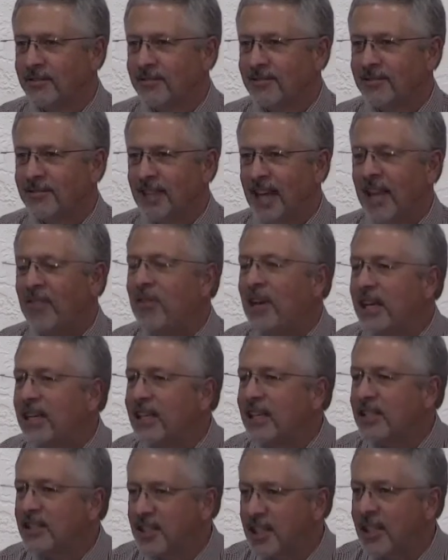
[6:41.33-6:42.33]
and then
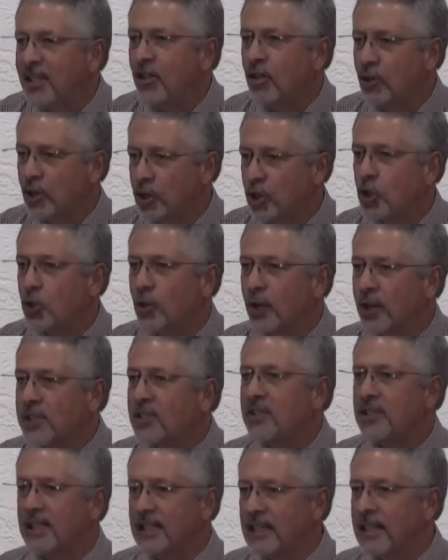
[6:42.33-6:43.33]
continue to
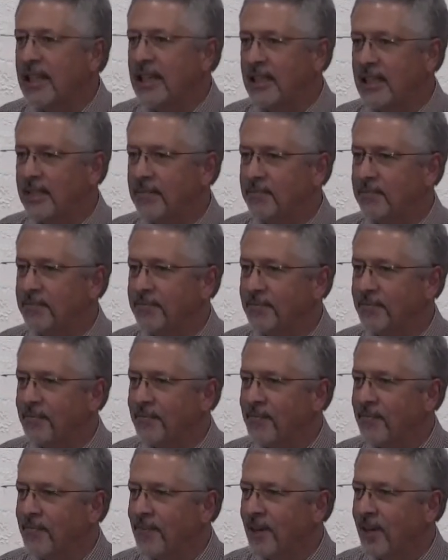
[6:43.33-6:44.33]
trust in Him
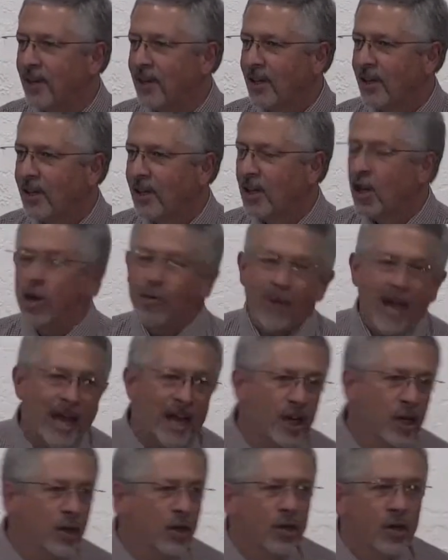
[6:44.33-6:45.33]
no
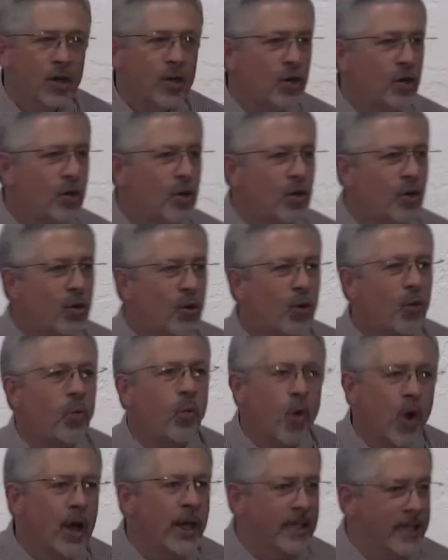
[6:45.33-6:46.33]
matter
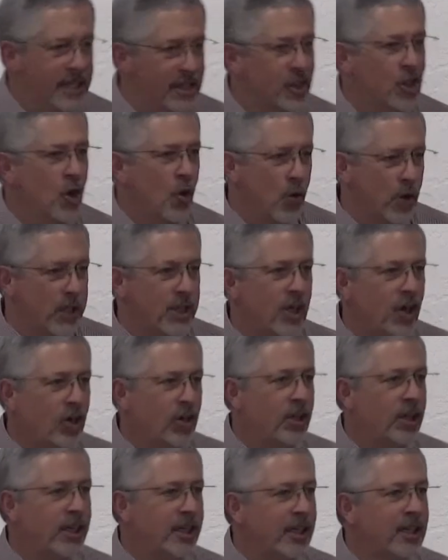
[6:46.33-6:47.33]
what is going
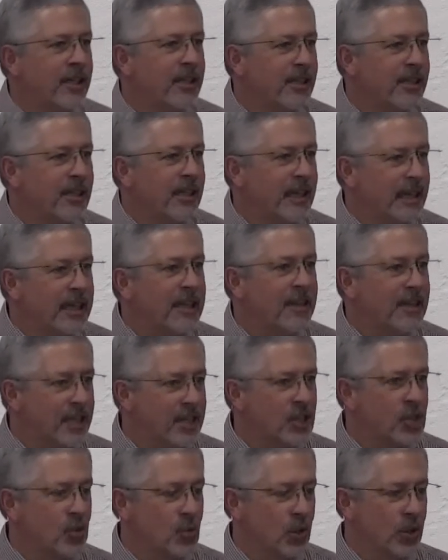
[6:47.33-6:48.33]
on in
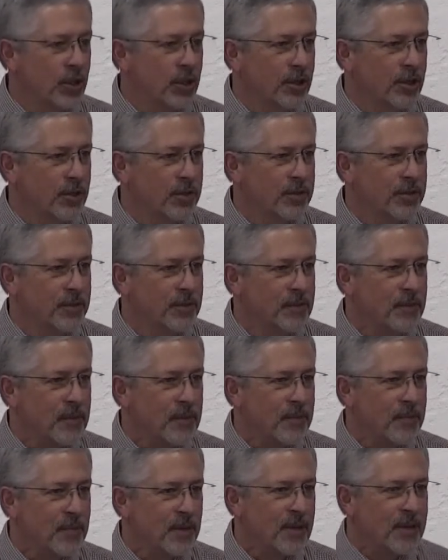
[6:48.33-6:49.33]
this world.
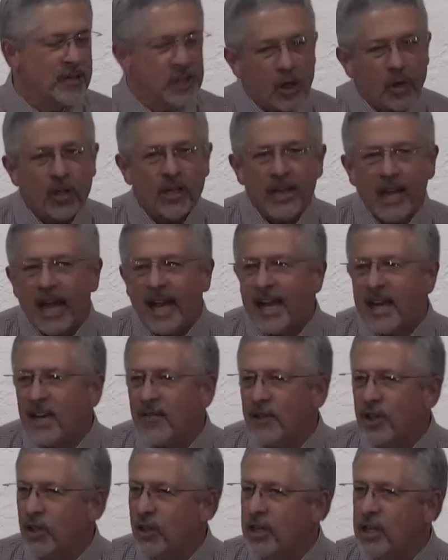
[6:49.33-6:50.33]
So, tonight,
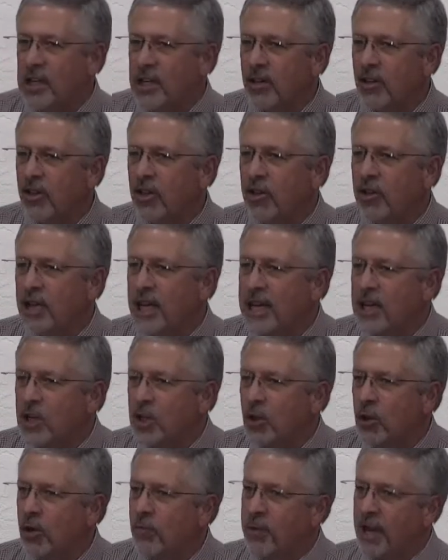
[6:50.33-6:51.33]
if you're here and you need
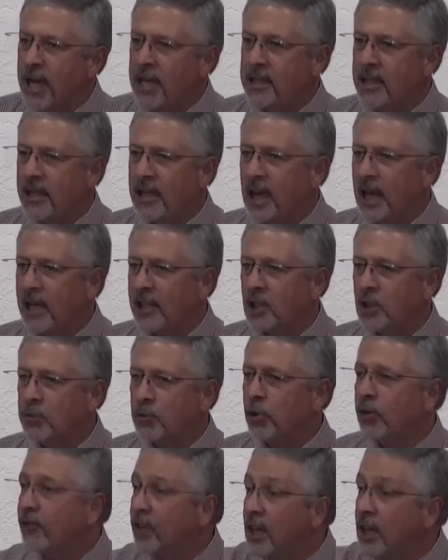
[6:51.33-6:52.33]
to obey the
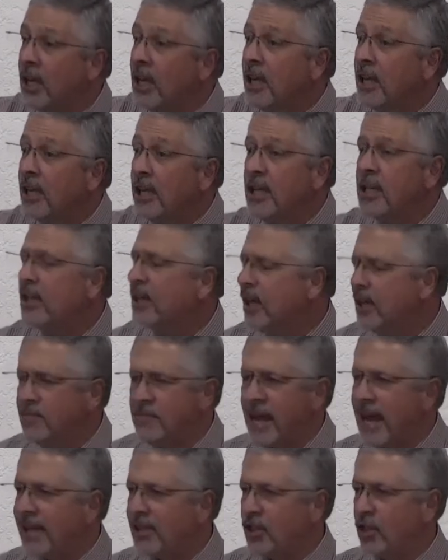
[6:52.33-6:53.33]
gospel, if you need to come
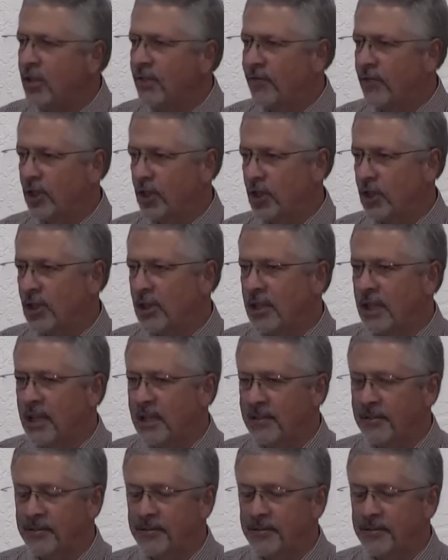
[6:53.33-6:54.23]
back to your first love,